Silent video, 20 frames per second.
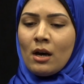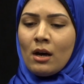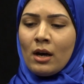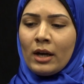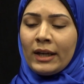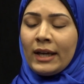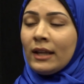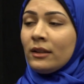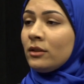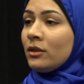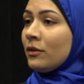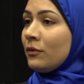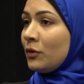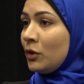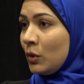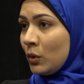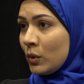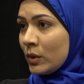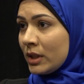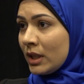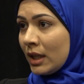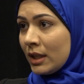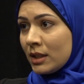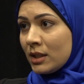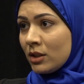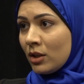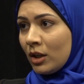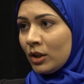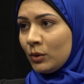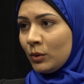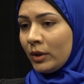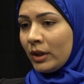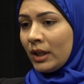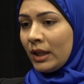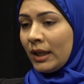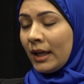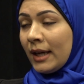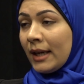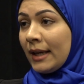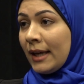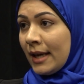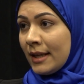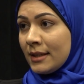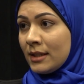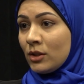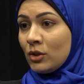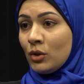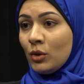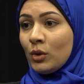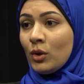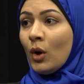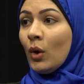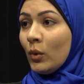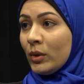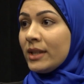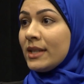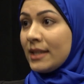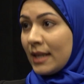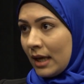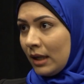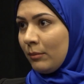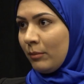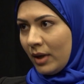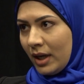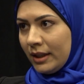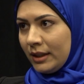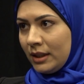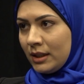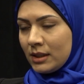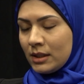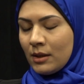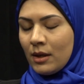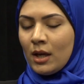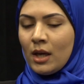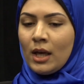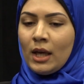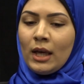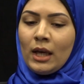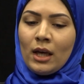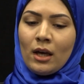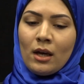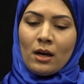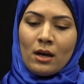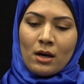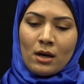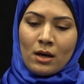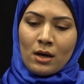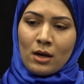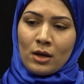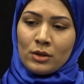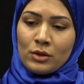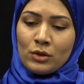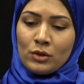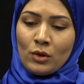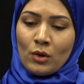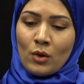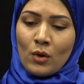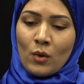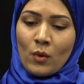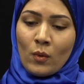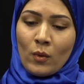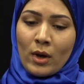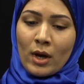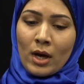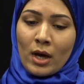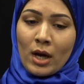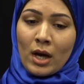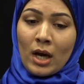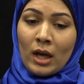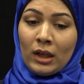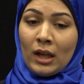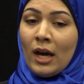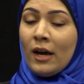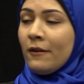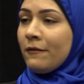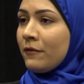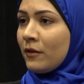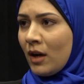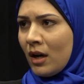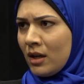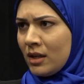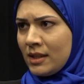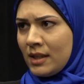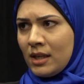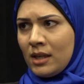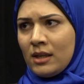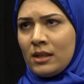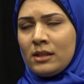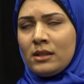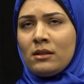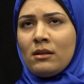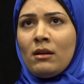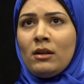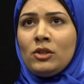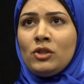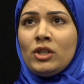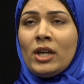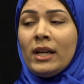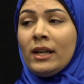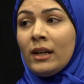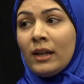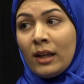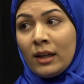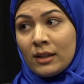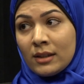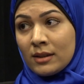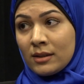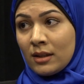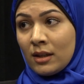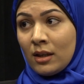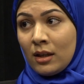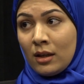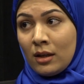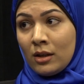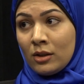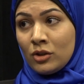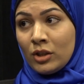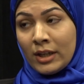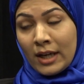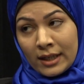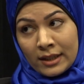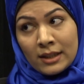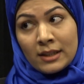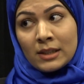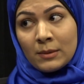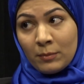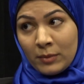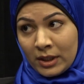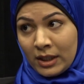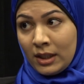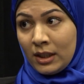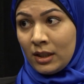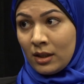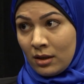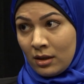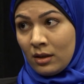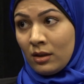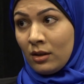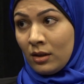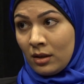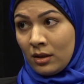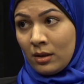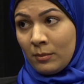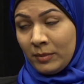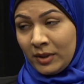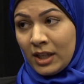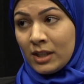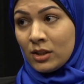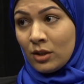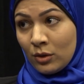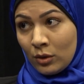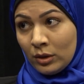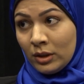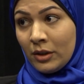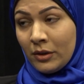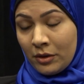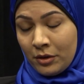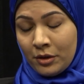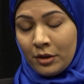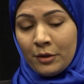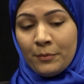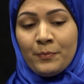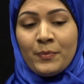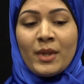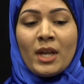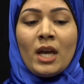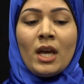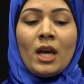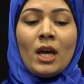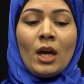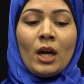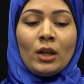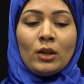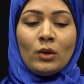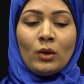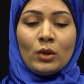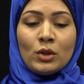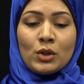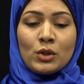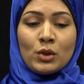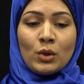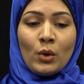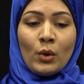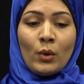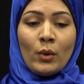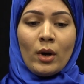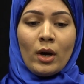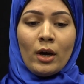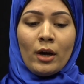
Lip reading: get confused and start working against your own cell bodies. So a lot of causes, genetics plays a role in there, and also